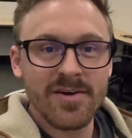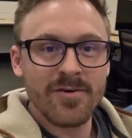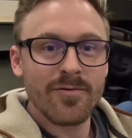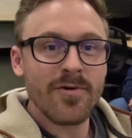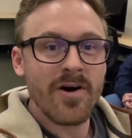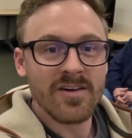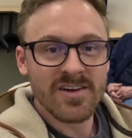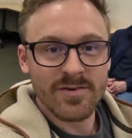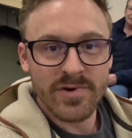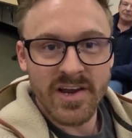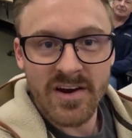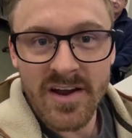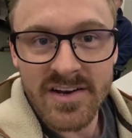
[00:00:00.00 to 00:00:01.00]
Welcome,
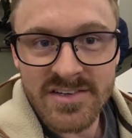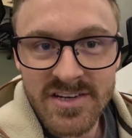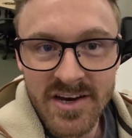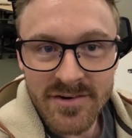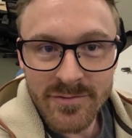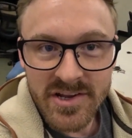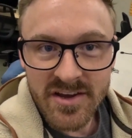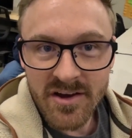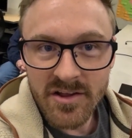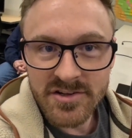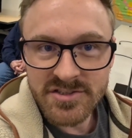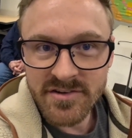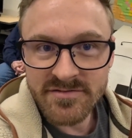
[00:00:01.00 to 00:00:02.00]
we are at Dunwoody
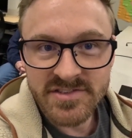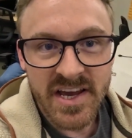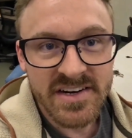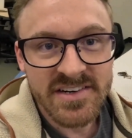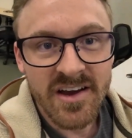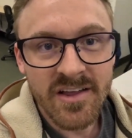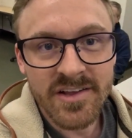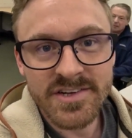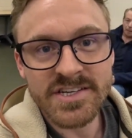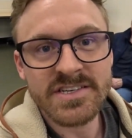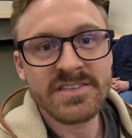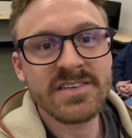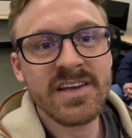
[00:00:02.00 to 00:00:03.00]
College of
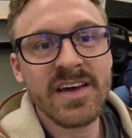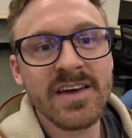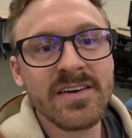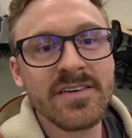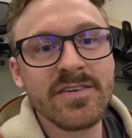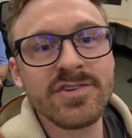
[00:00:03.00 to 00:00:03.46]
Technology today.